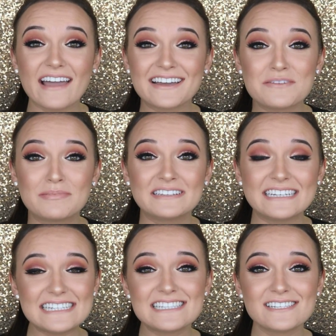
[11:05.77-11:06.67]

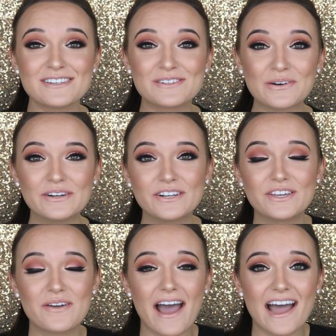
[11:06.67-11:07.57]
Completes this tutorial,
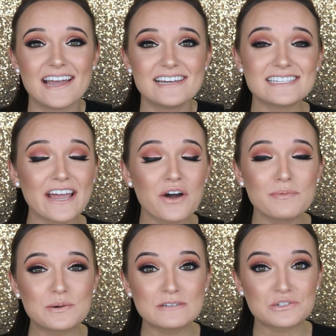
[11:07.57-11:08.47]
you guys. I hope
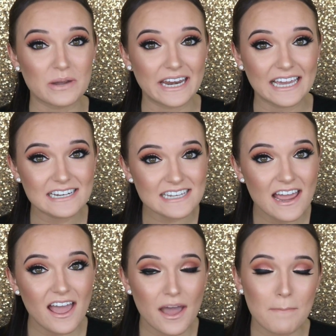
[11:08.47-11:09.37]
you enjoyed it.
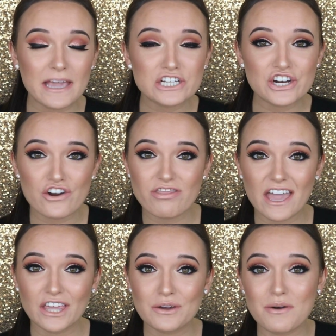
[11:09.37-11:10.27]
Make sure
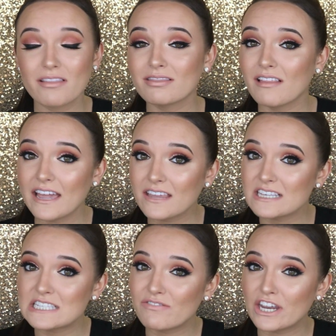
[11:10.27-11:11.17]
that you like
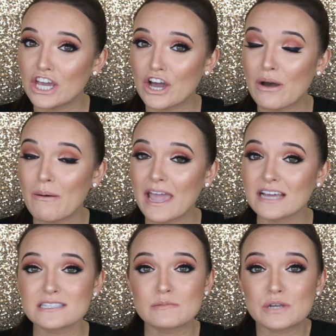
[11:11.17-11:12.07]
this video
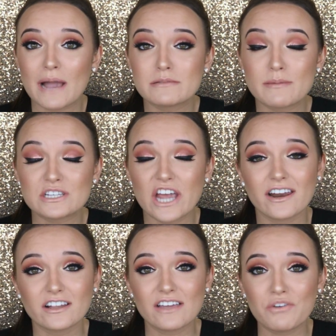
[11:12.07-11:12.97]
and subscribe to my
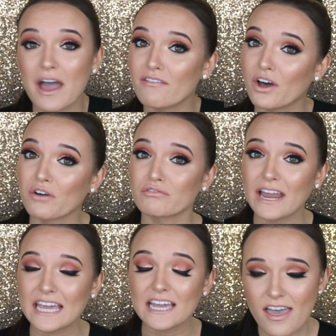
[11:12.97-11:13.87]
channel if you haven't
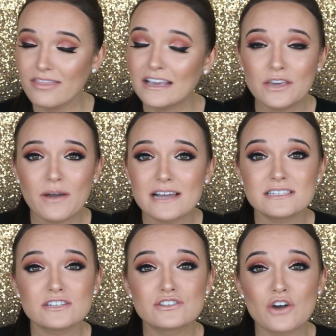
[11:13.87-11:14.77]
already. Thank you
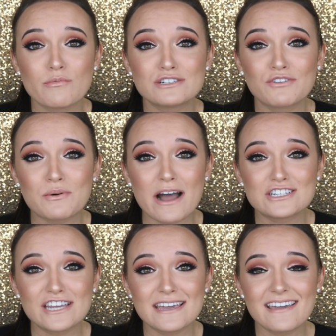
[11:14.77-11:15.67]
guys so much for
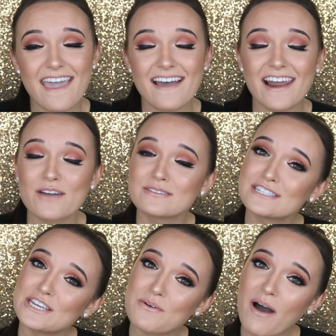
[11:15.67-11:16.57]
watching, and I will
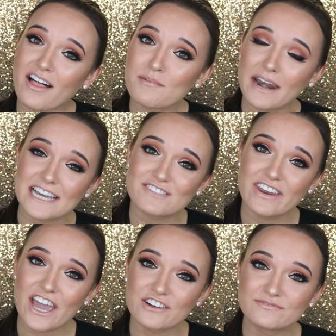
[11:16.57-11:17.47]
see you all in my next video.